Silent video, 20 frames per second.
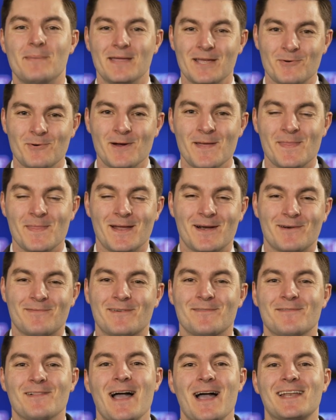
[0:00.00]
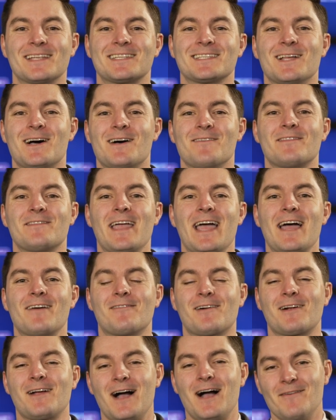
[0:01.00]
Big win there for Vladislav
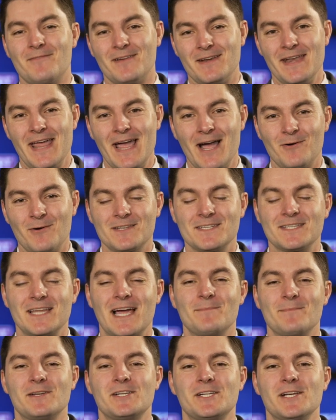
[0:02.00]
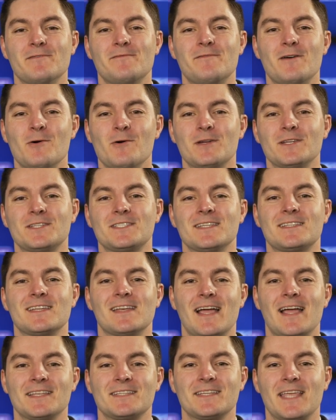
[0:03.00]
Gavrikov, and now it's time to shift focus to
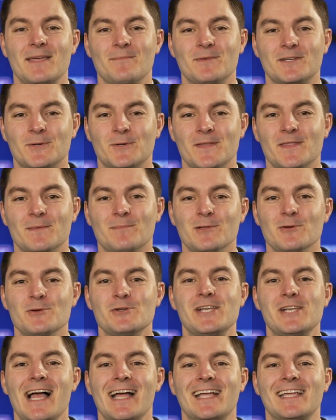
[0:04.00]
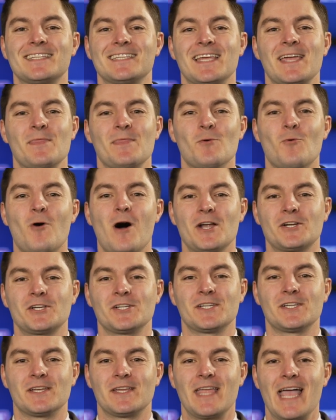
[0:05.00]
tonight's game between the Blue Jackets and the
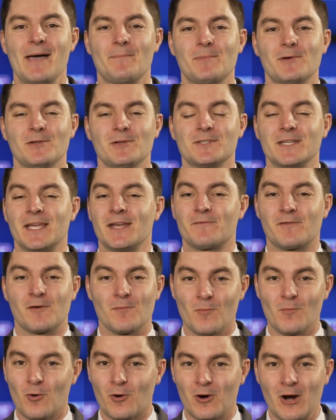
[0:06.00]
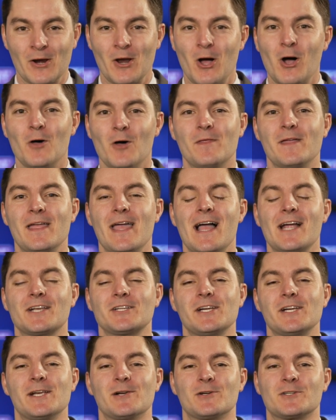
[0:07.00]
Washington Capitals. And for more on all the
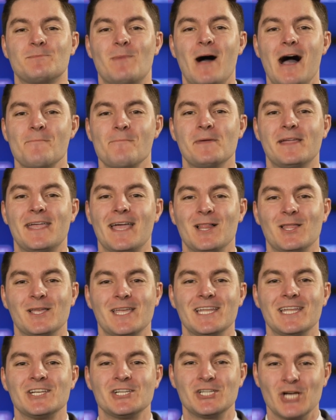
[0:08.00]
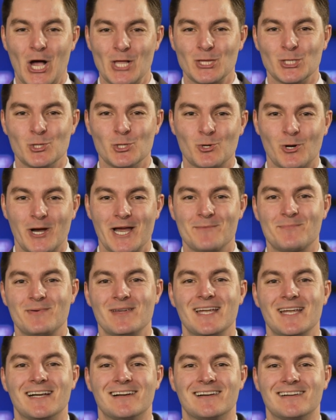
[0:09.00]
action, here's Bob McElligott and Jean-Luc
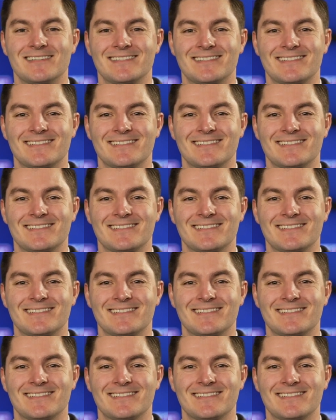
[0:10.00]
Grandpierre.